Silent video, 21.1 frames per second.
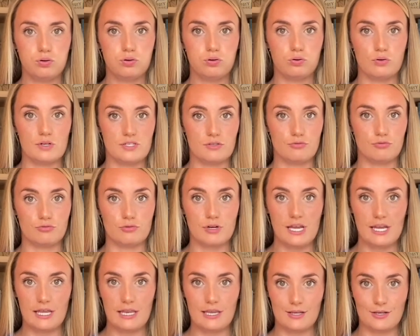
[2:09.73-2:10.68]
is a
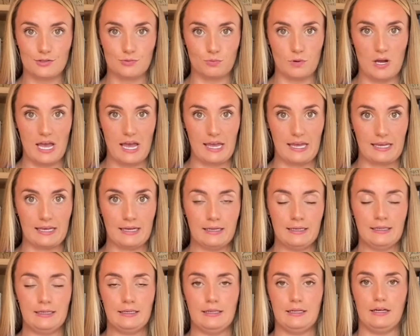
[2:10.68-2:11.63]
really good way
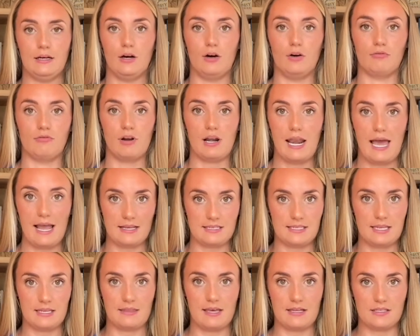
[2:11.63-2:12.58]
of
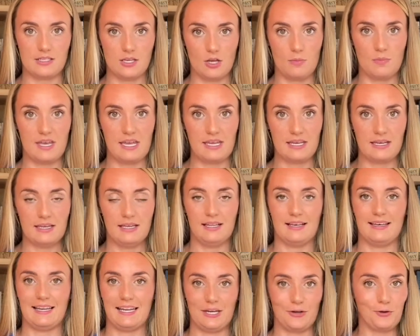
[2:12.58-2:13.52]
relaxing that tummy.
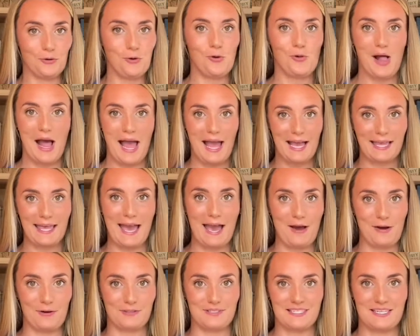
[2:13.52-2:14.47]
Let it all hang
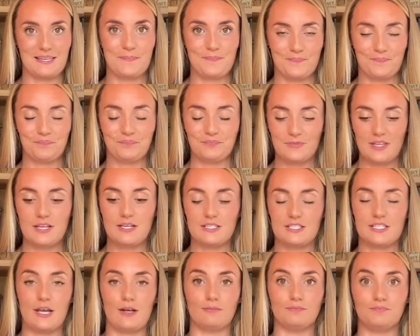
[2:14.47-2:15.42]
out.
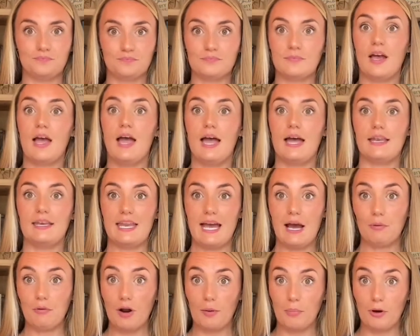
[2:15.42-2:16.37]
So
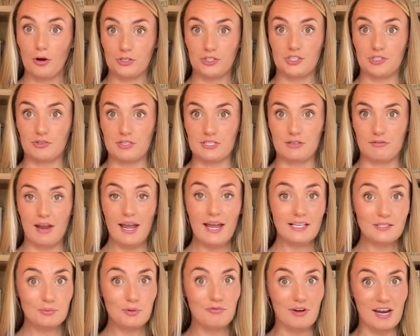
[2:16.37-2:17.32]
now our posture is
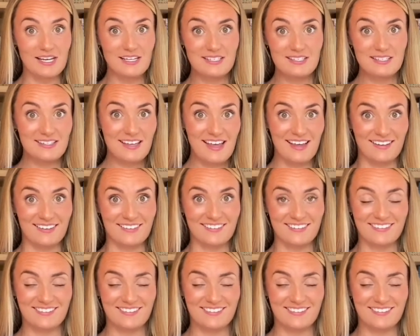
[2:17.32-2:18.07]
correct, we're ready to sing.